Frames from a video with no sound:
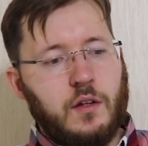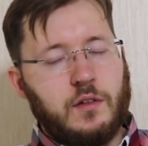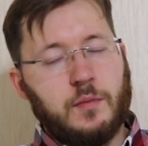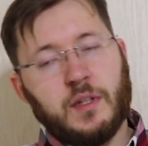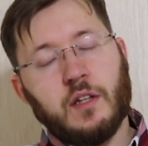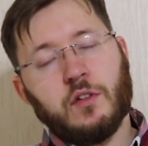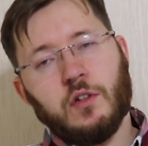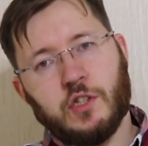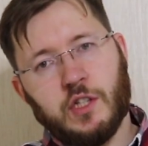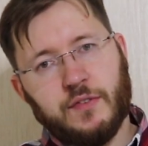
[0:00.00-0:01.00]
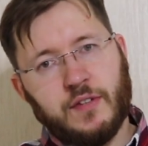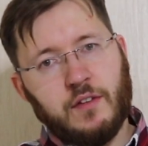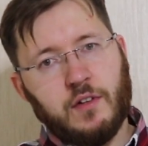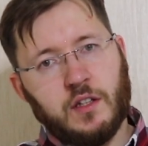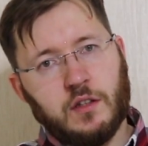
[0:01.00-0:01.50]
The Panasonic
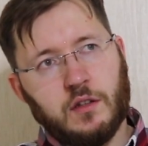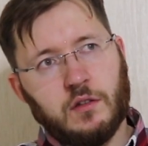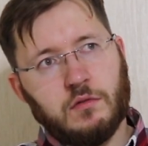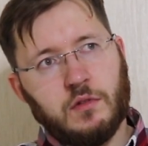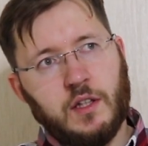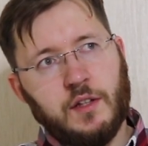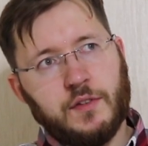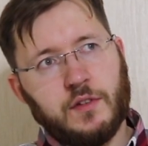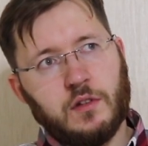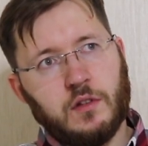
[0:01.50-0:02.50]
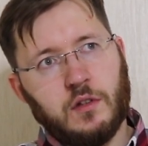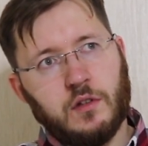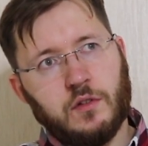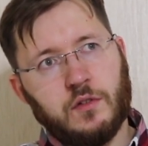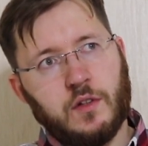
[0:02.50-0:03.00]
G7 is
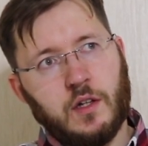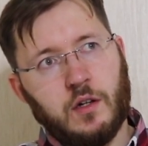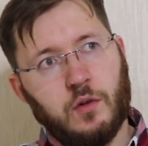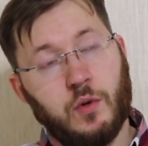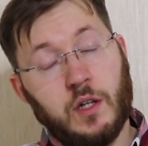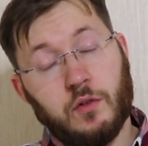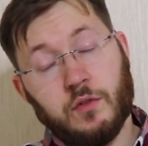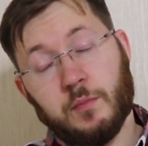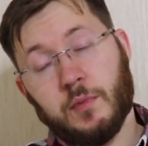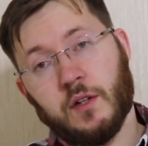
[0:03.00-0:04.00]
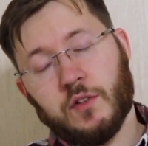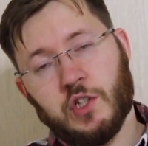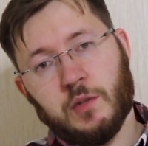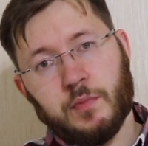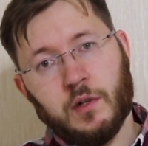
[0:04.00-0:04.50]
one of the best
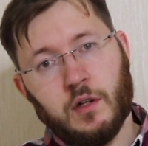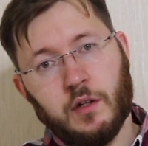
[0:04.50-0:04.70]
cheap